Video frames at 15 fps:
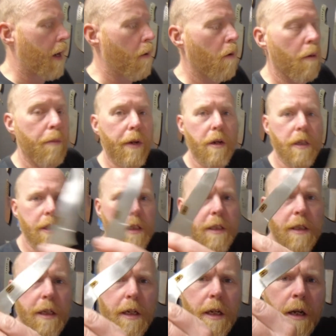one, because
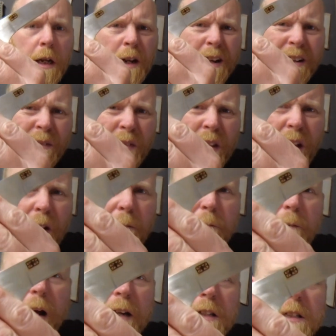it's a
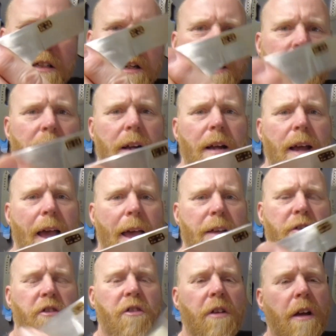faster
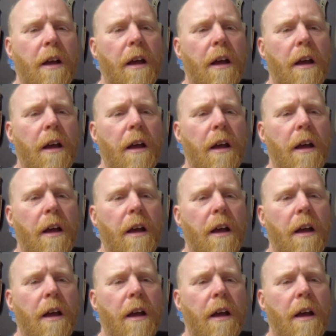etch,